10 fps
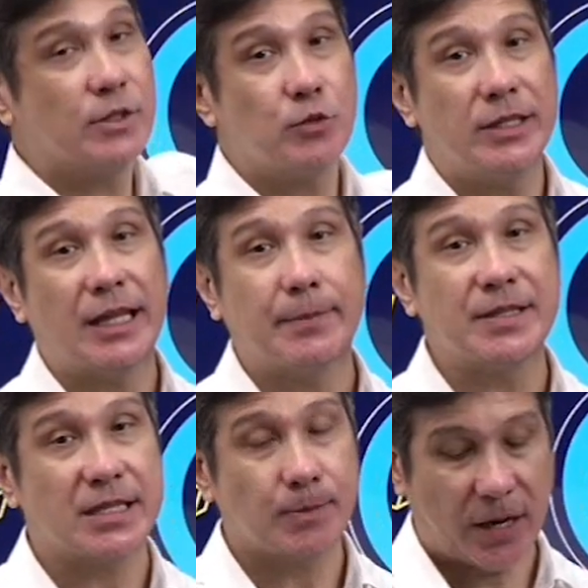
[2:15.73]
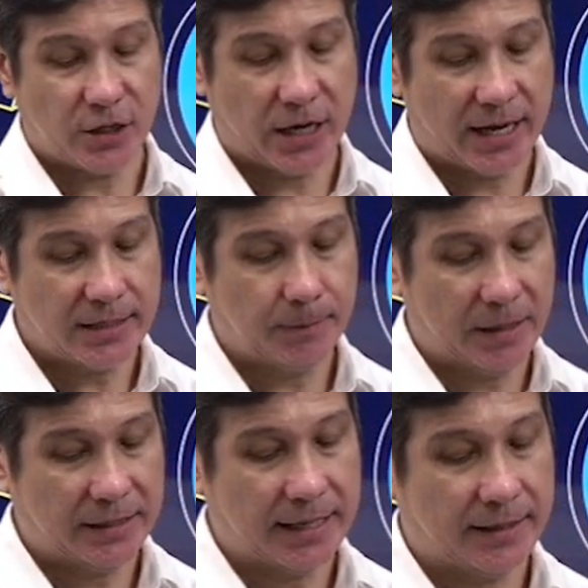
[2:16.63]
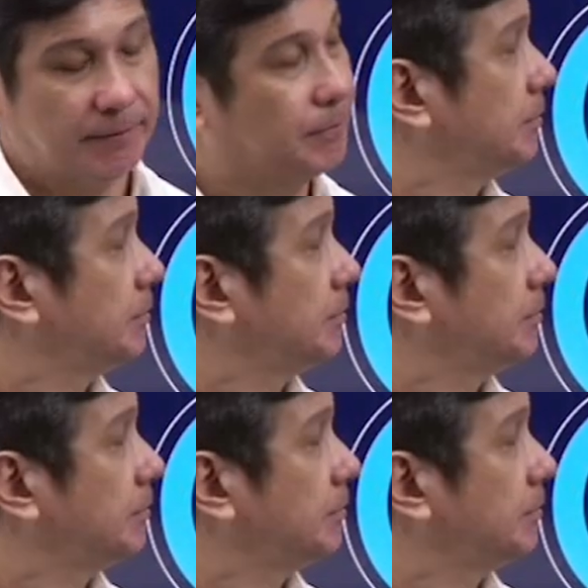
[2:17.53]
is 3 times as much as Mena.